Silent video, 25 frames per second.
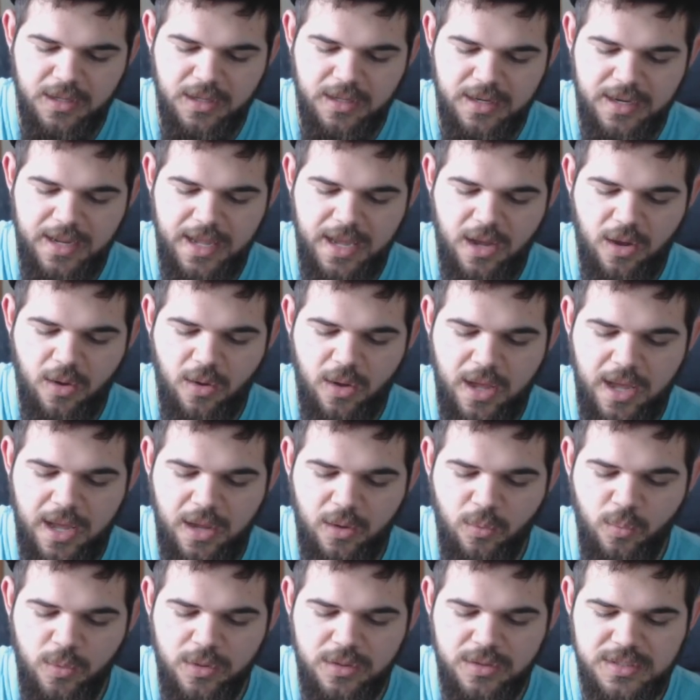Now, I
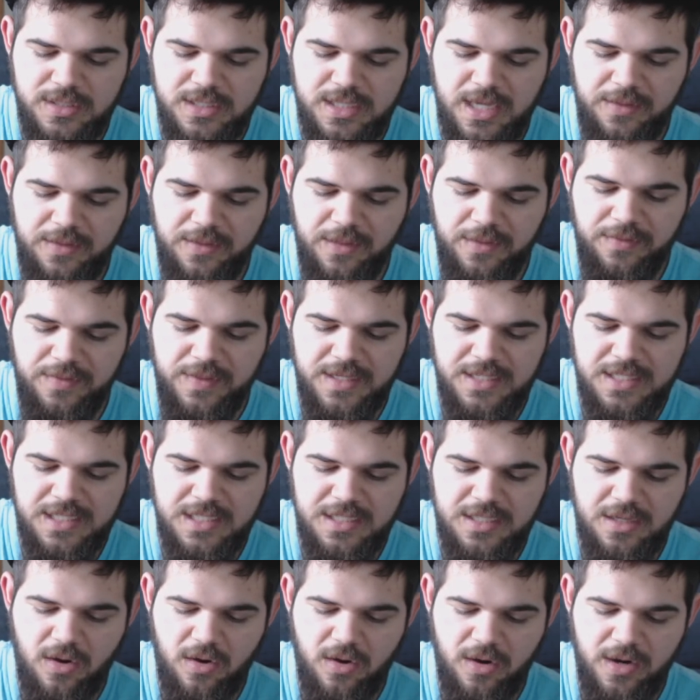will say that
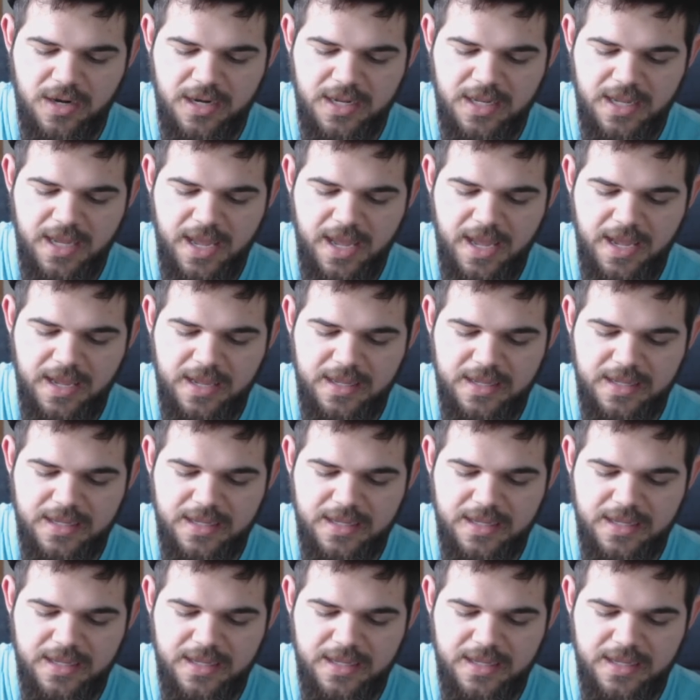this RDA